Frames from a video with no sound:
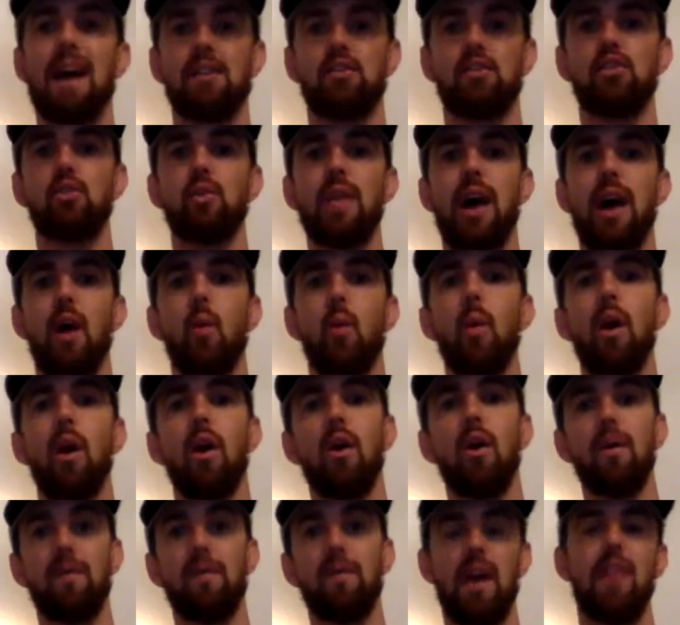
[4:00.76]
to do that well.
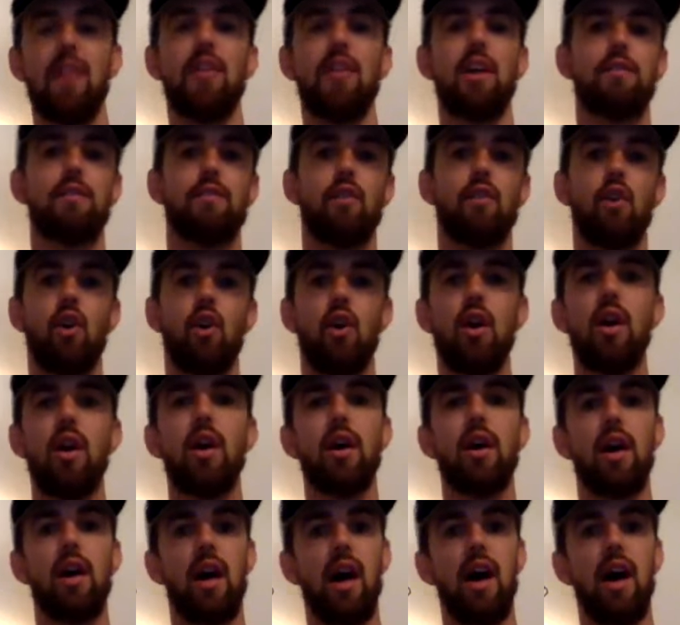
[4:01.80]
And then for
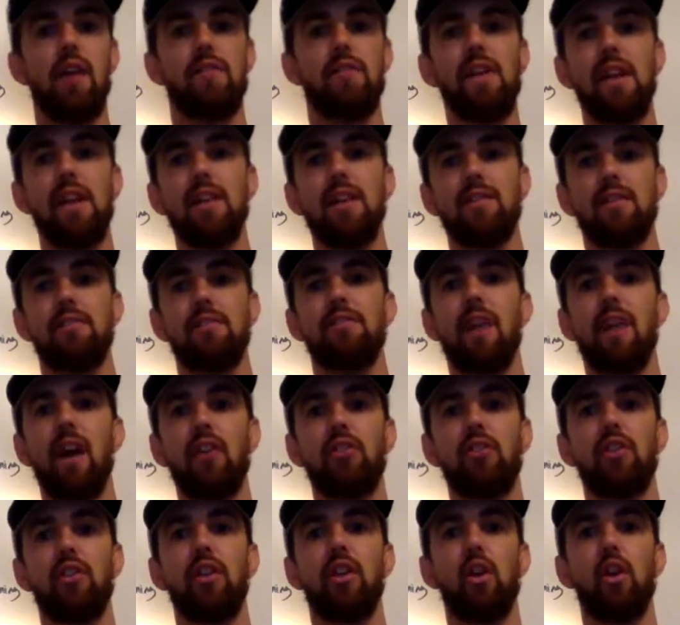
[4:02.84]
fitness and
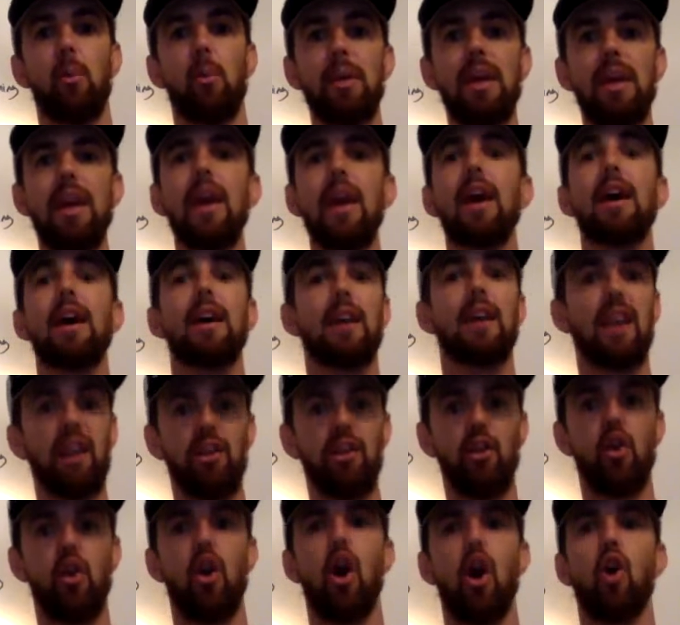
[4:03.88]
function, it'll be
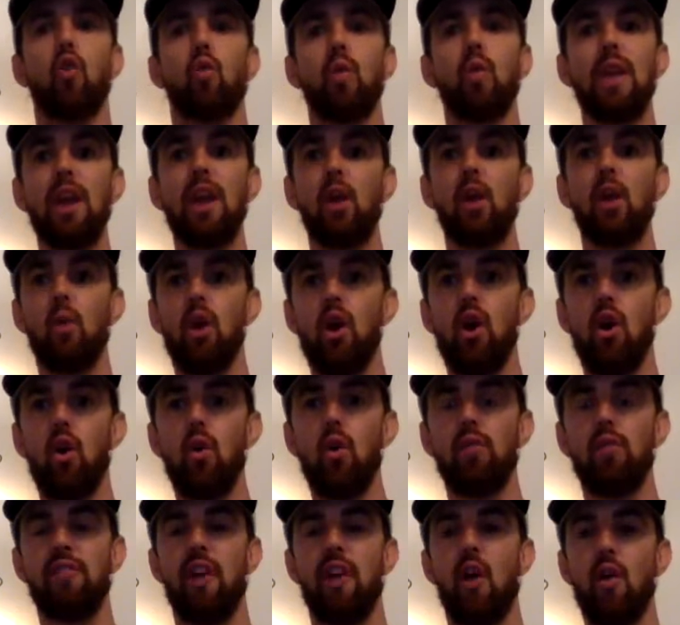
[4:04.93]
either a ring row
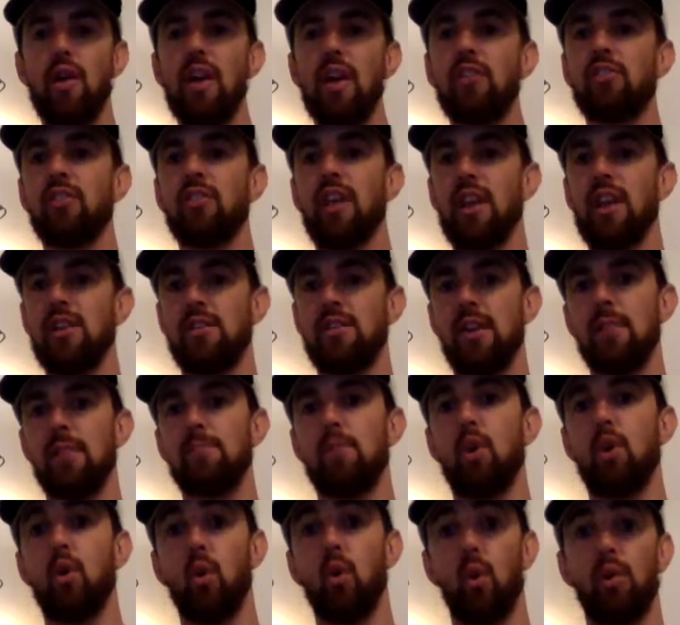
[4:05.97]
variation at a
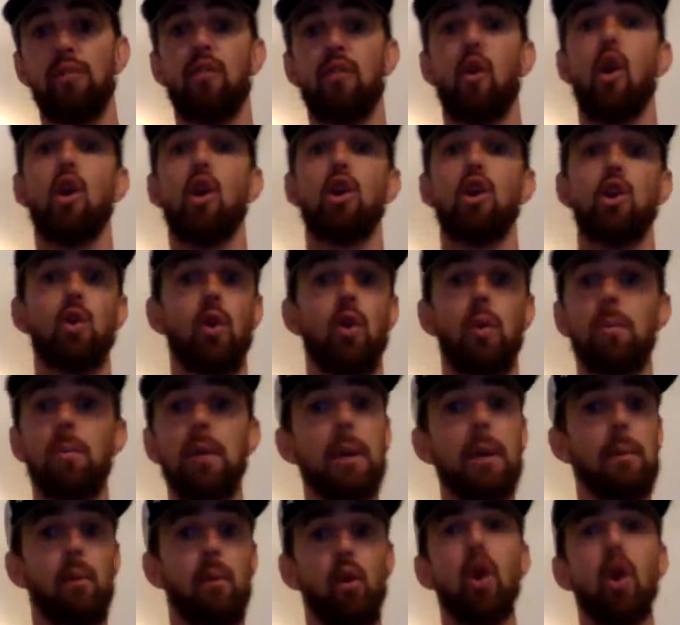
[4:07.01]
tempo, or for our newer
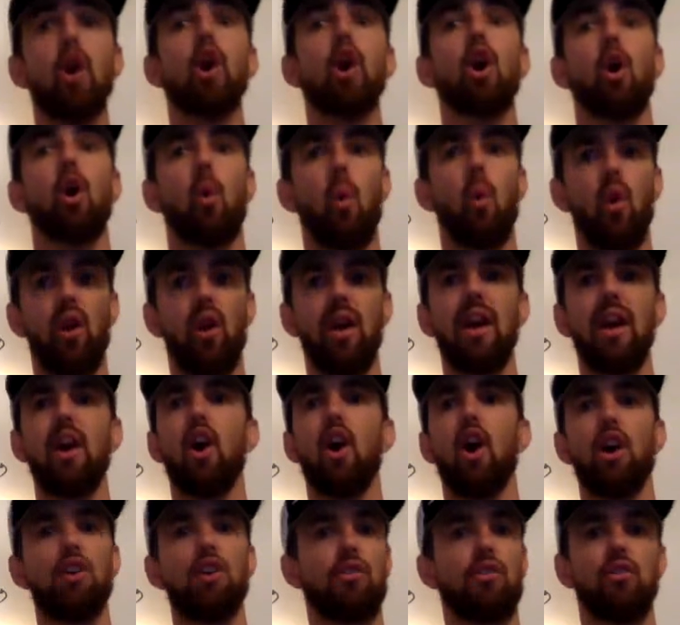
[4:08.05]
people, working
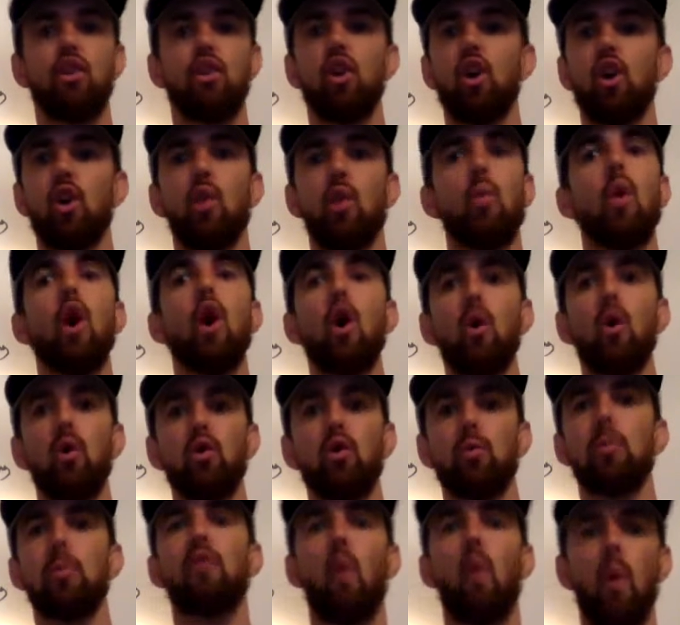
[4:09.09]
on just good rows
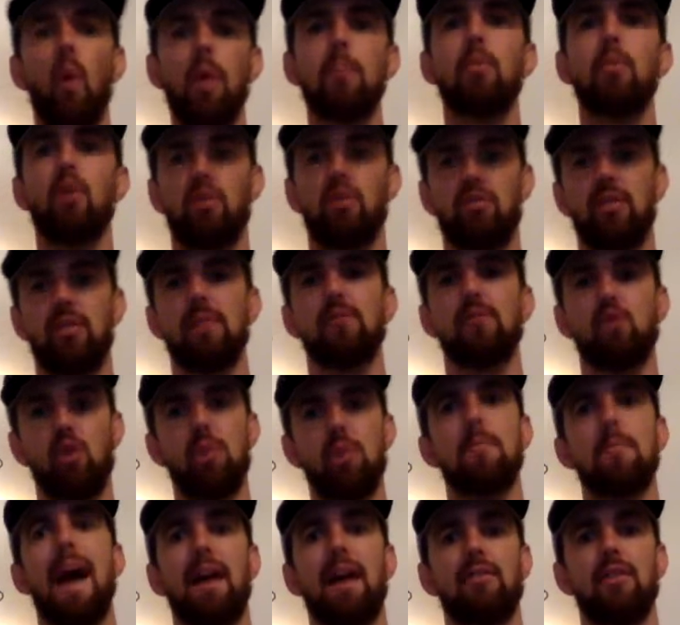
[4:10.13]
before we push them to a
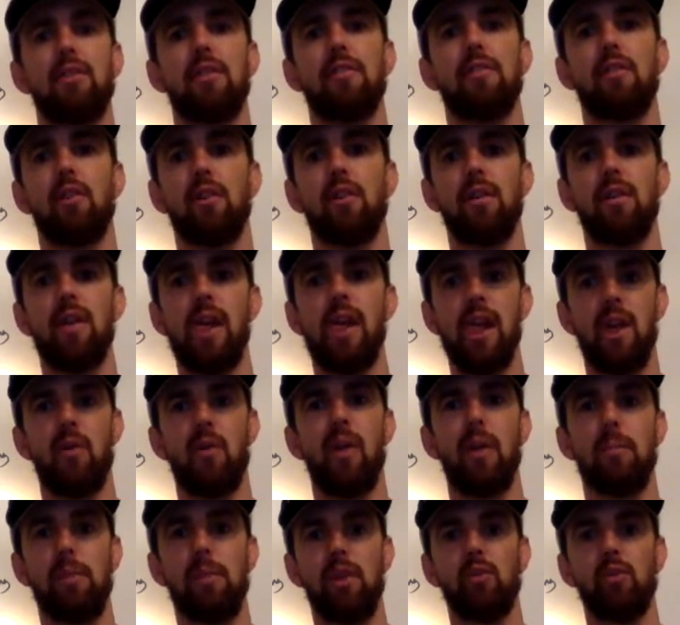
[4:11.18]
max effort,
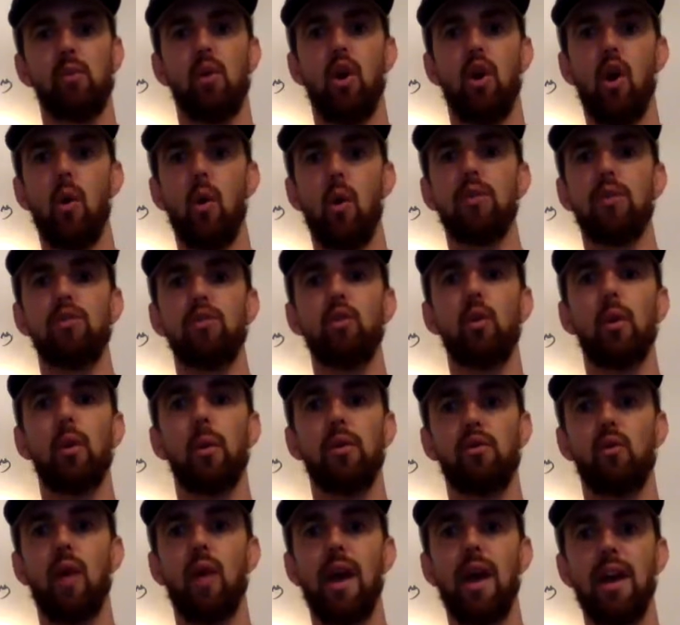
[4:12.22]
right? Because we're always doing
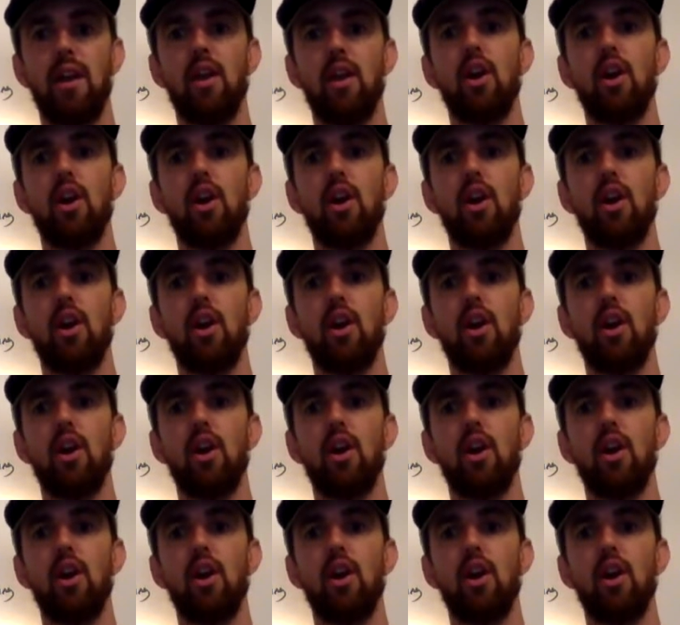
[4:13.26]
what's right